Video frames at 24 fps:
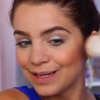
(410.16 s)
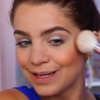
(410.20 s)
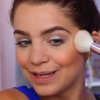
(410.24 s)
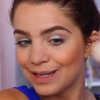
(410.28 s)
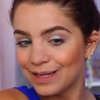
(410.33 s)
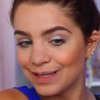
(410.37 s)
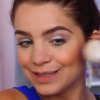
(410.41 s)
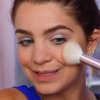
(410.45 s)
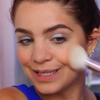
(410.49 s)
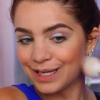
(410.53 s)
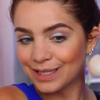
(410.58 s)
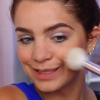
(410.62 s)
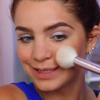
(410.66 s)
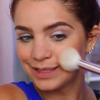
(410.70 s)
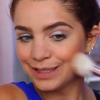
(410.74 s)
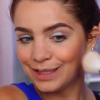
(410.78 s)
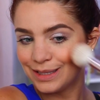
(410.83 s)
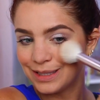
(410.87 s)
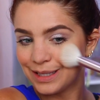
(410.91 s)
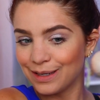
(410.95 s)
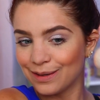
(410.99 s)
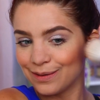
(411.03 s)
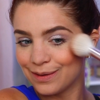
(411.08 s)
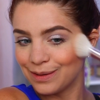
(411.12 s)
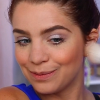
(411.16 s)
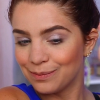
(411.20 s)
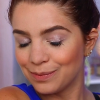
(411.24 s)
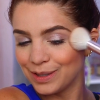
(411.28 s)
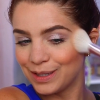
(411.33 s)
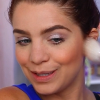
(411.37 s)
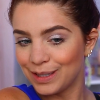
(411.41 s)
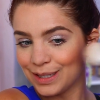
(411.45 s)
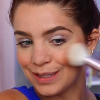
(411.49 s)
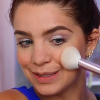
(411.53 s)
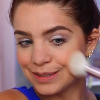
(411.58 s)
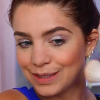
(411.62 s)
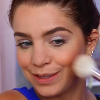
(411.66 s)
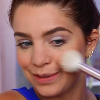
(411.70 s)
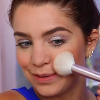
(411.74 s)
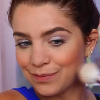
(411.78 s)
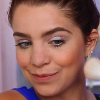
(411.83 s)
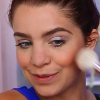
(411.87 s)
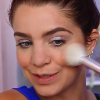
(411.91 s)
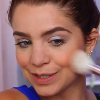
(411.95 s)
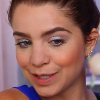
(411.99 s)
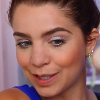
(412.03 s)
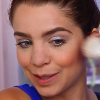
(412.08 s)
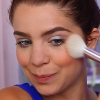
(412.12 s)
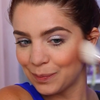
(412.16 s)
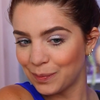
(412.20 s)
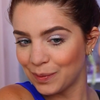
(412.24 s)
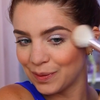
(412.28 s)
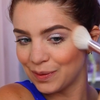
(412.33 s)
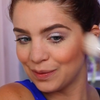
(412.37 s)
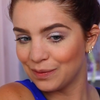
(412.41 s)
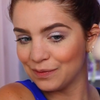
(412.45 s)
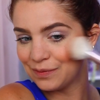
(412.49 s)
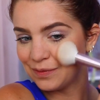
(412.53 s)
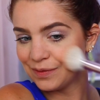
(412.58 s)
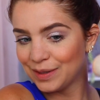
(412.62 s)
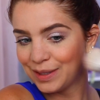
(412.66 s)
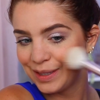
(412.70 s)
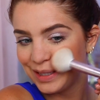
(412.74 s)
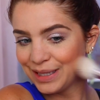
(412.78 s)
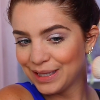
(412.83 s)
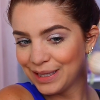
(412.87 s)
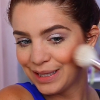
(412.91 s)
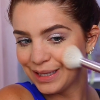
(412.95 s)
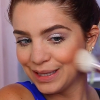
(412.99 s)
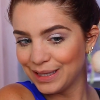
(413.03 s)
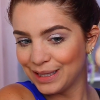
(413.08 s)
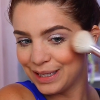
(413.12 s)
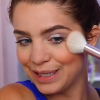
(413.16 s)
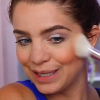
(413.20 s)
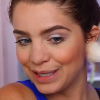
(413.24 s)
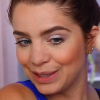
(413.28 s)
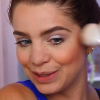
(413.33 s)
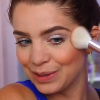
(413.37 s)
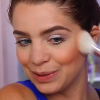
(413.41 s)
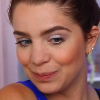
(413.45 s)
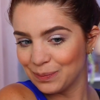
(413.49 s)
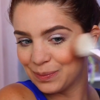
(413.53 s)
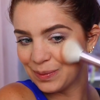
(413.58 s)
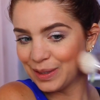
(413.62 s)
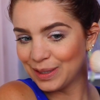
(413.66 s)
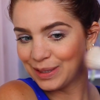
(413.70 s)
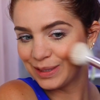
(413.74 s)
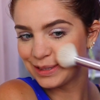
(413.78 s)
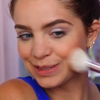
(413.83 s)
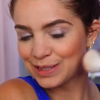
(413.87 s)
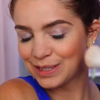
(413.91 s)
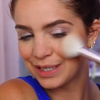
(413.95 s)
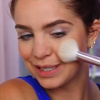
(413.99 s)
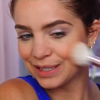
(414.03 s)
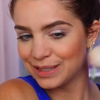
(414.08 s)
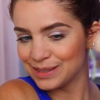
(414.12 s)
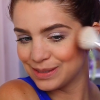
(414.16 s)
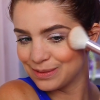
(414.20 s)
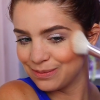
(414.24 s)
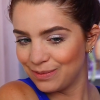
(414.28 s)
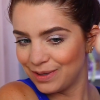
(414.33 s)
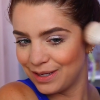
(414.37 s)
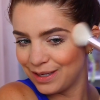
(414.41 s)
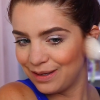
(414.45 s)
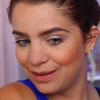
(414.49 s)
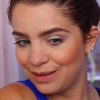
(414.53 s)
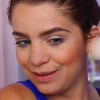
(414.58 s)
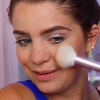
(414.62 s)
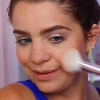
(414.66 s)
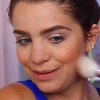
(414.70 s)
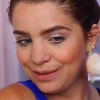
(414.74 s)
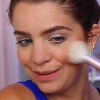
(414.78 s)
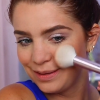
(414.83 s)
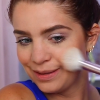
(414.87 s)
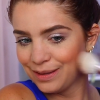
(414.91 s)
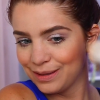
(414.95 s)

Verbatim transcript: It's actually layering pretty nicely over top of the other blush as well.